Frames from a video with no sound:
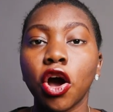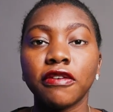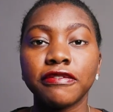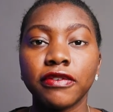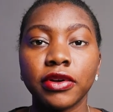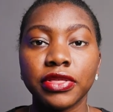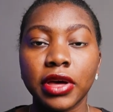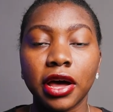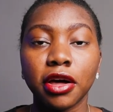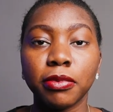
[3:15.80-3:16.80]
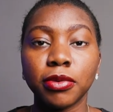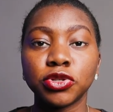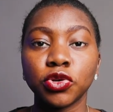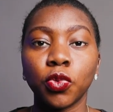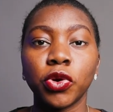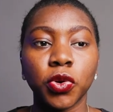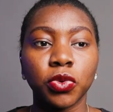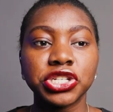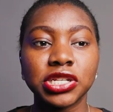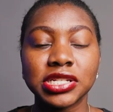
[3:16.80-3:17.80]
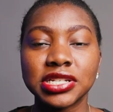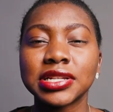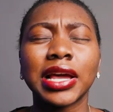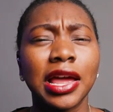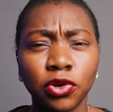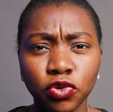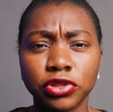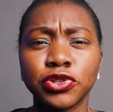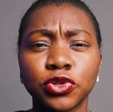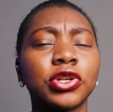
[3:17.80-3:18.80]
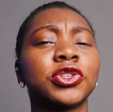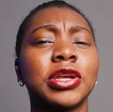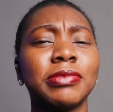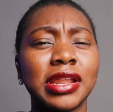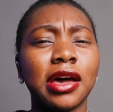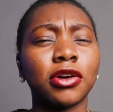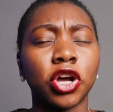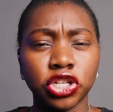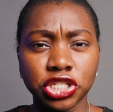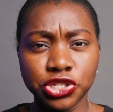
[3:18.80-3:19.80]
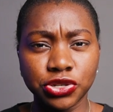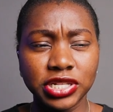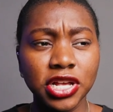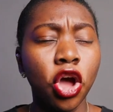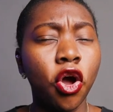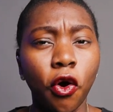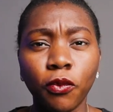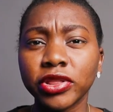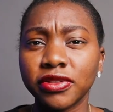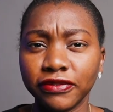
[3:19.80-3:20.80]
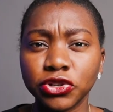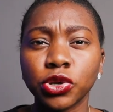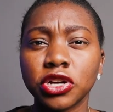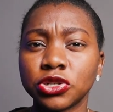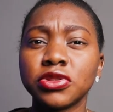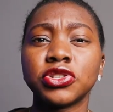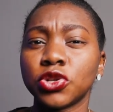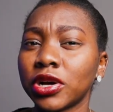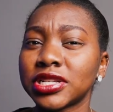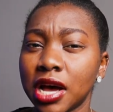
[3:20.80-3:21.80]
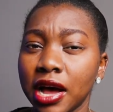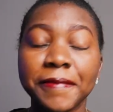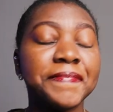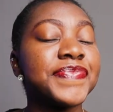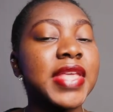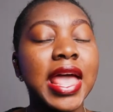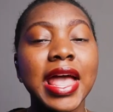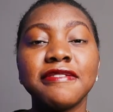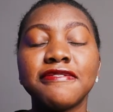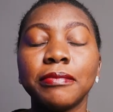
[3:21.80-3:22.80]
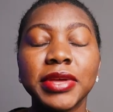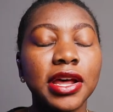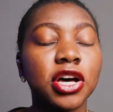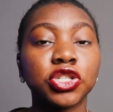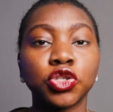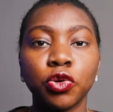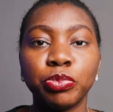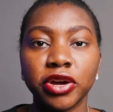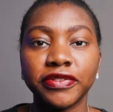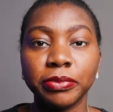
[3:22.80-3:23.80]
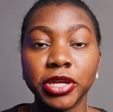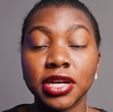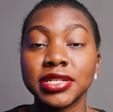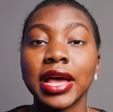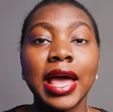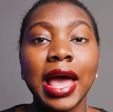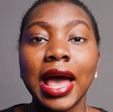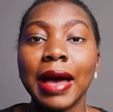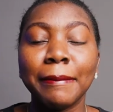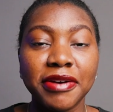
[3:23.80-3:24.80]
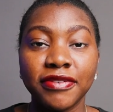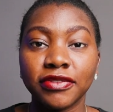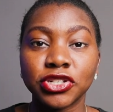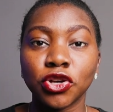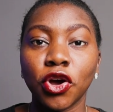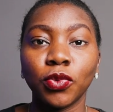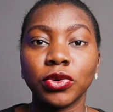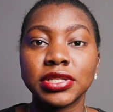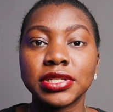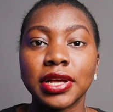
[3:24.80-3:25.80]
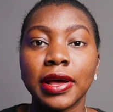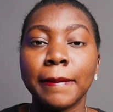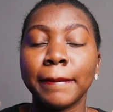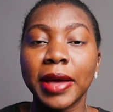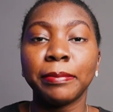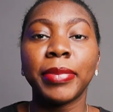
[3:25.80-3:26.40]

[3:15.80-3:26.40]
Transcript: of the album. So when you're watching it, it's just like, I know the song, so let me now concentrate on what the visuals to the songs are. And for me, that was so perfect, because my favorite song was My